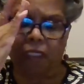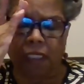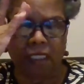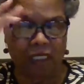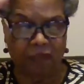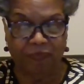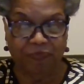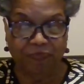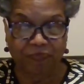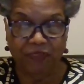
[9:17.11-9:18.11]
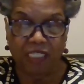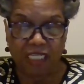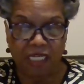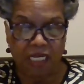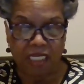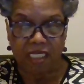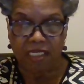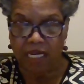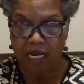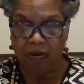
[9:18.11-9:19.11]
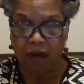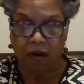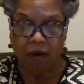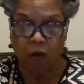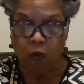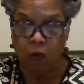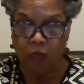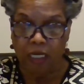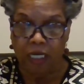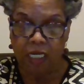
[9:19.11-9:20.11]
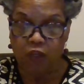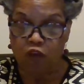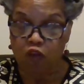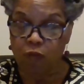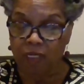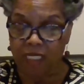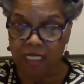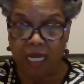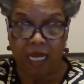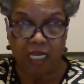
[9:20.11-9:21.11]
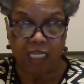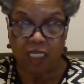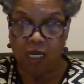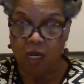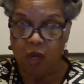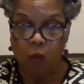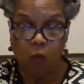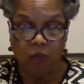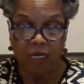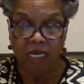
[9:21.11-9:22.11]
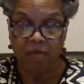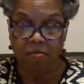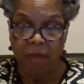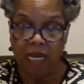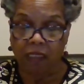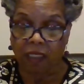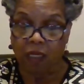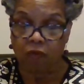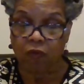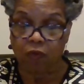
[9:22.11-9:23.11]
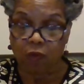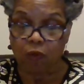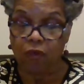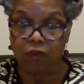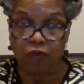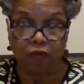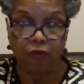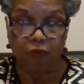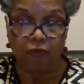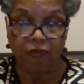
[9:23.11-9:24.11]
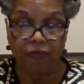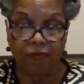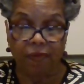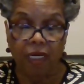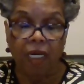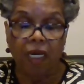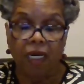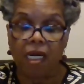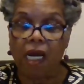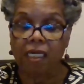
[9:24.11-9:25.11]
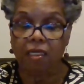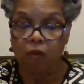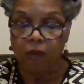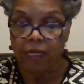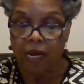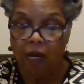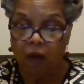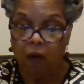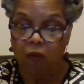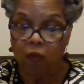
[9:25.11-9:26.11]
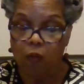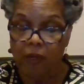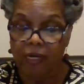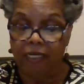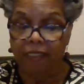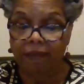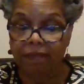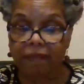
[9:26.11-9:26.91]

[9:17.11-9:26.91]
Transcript: Um, it says there are only two mistakes one can make along the road to truth, not going all the way